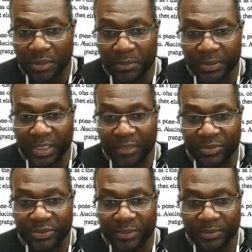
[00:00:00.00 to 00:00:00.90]
Hold up, I think
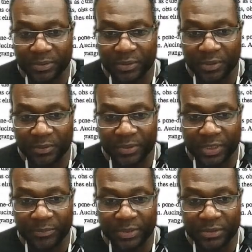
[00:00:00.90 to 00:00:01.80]
I missed something. Hold up,
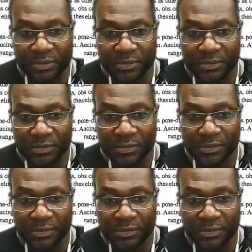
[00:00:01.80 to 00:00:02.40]
what did I miss?